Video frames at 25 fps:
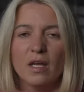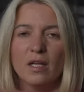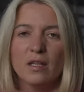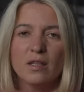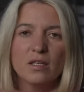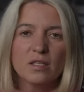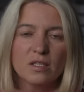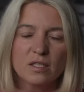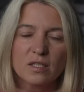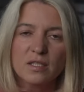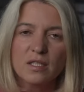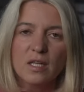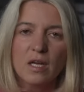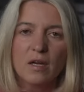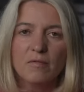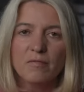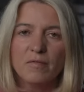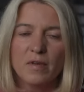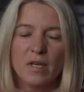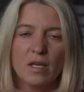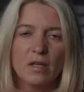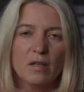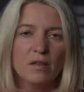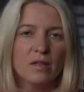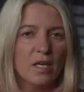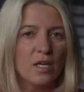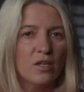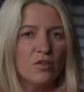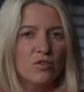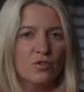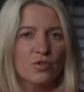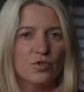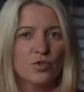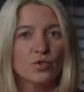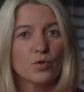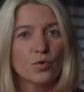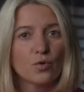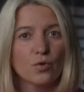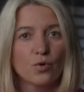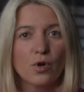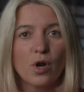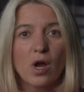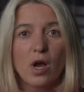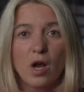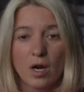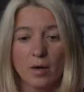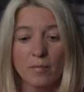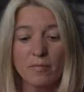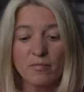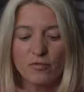There's nothing dangerous or
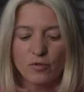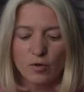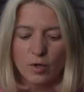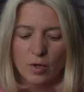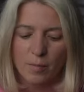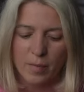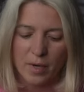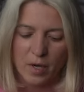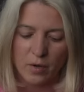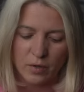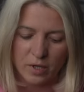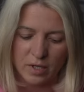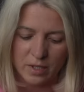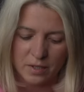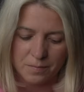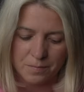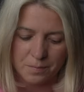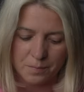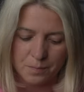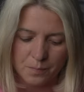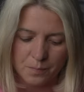harmful about it.